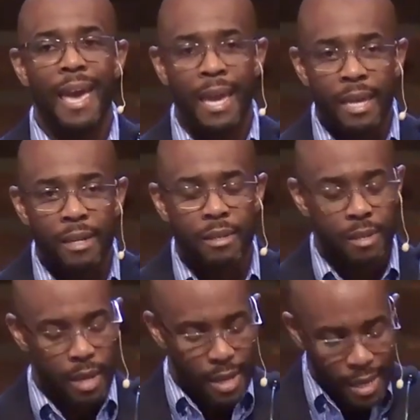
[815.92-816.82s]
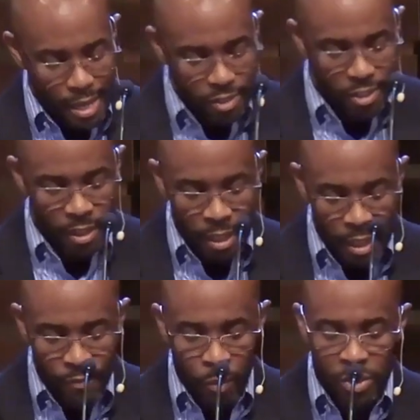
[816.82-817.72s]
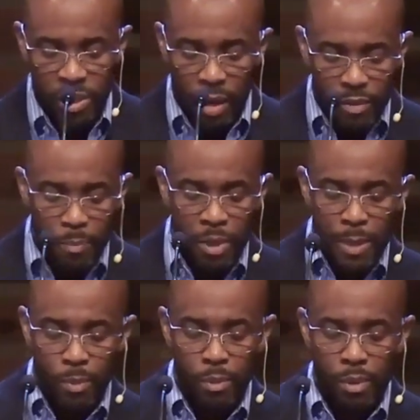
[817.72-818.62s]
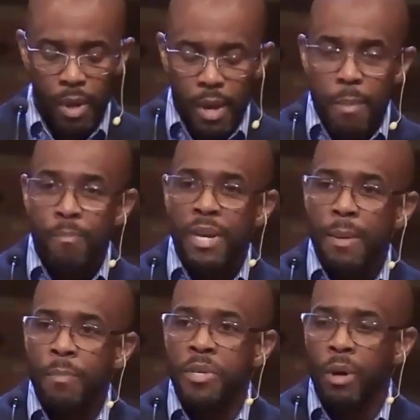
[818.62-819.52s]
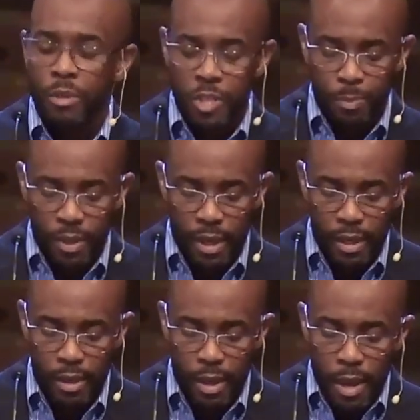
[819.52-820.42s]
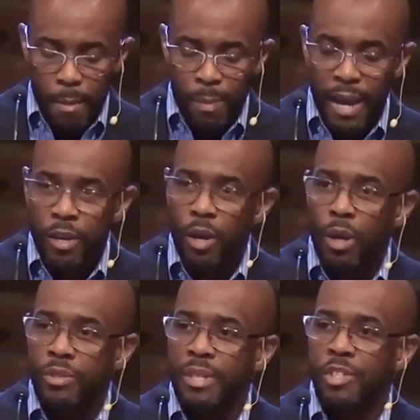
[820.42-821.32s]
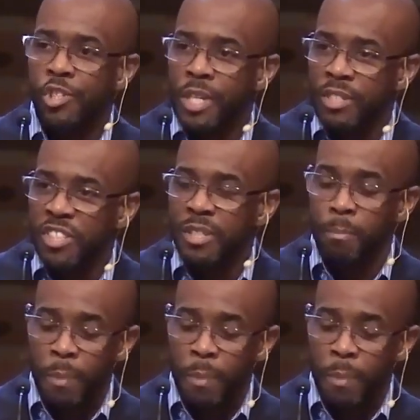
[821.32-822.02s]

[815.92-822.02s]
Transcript: and his love for his covenant people being put on display by causing Jesus to